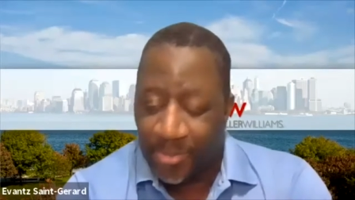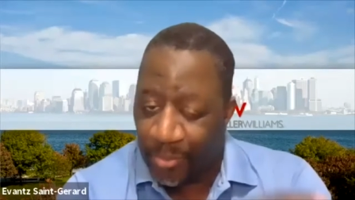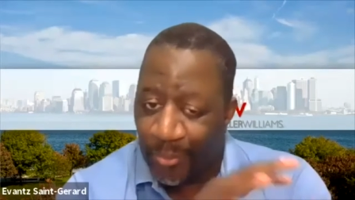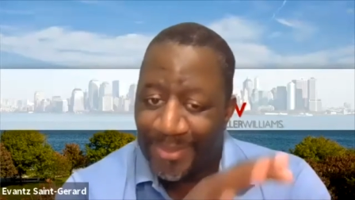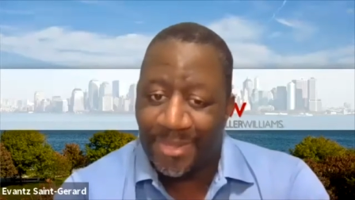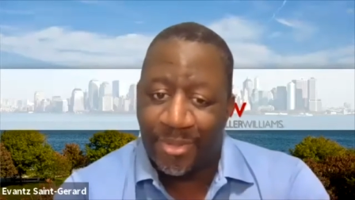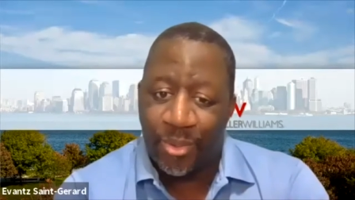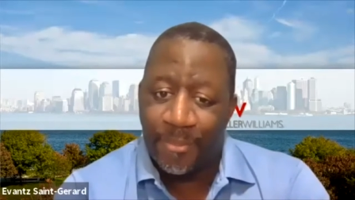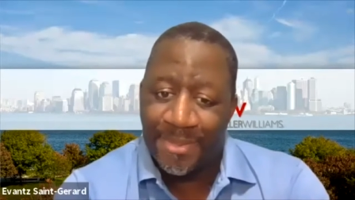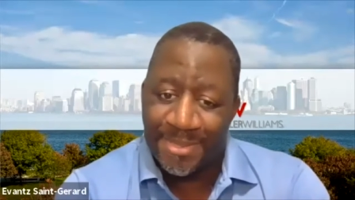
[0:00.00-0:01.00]
going to the
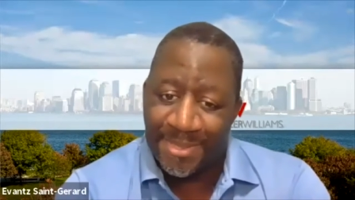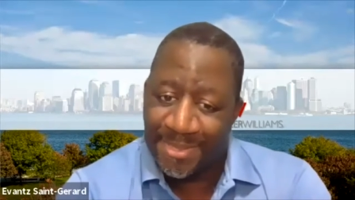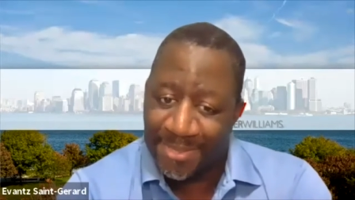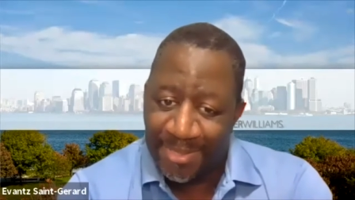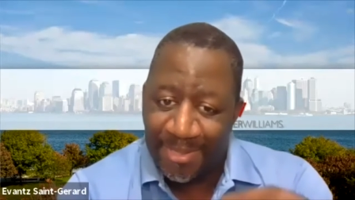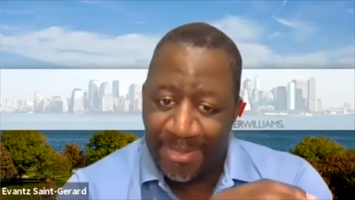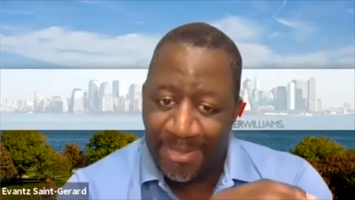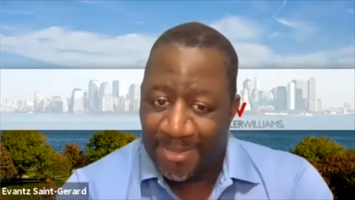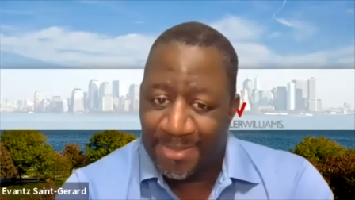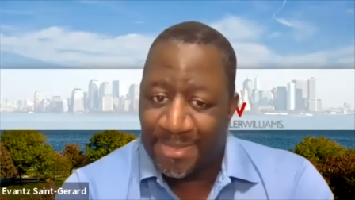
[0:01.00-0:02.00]
law business,
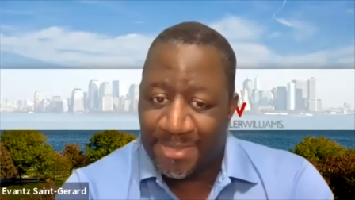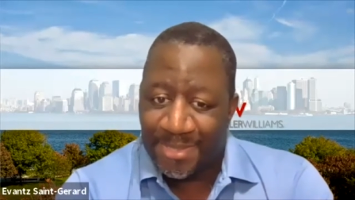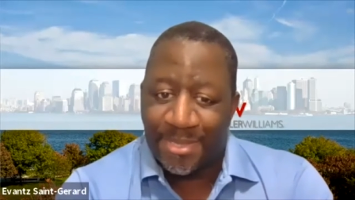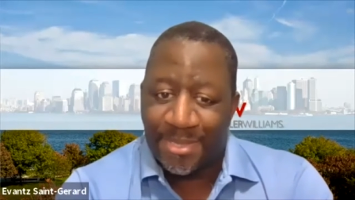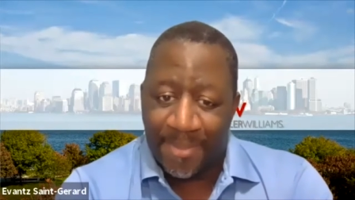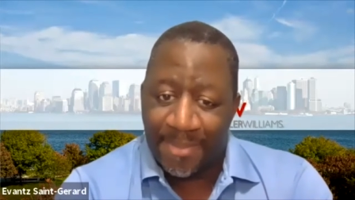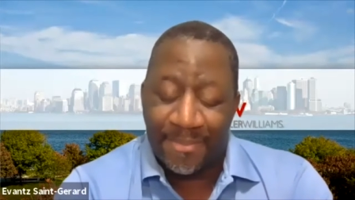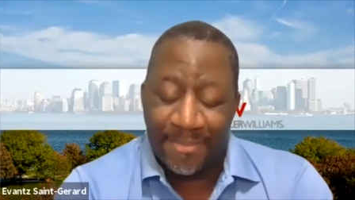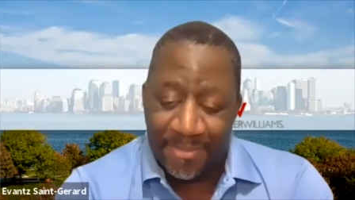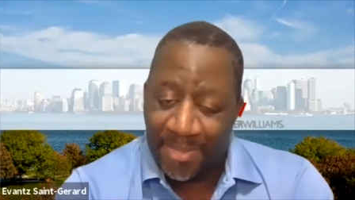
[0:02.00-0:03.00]
DC is
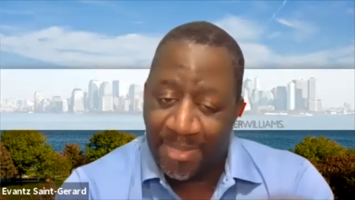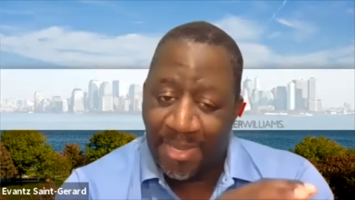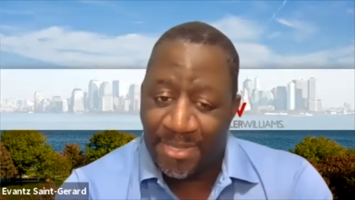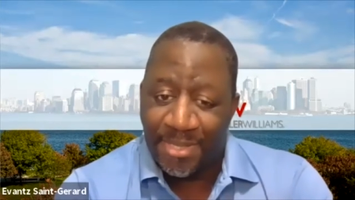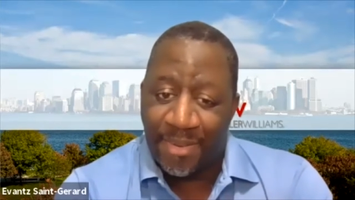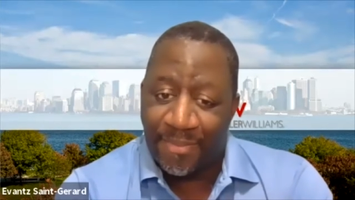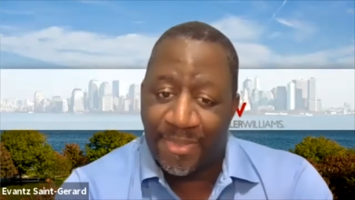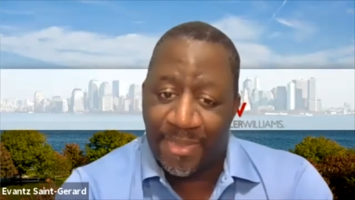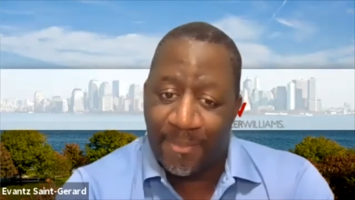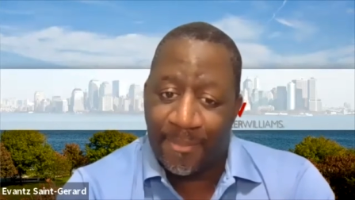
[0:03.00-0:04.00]
something that they should definitely
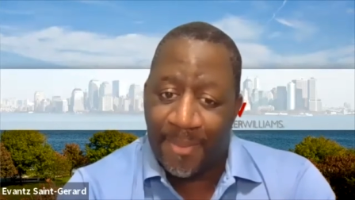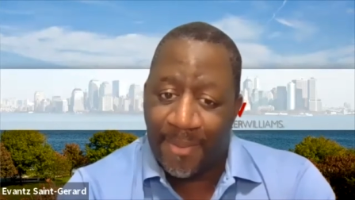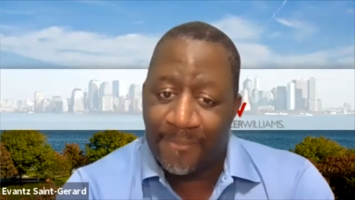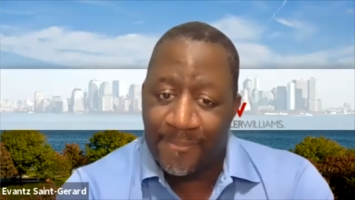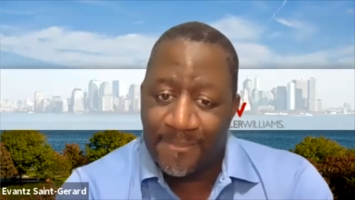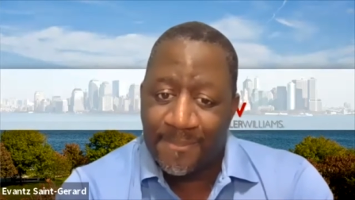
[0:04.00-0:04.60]
think about.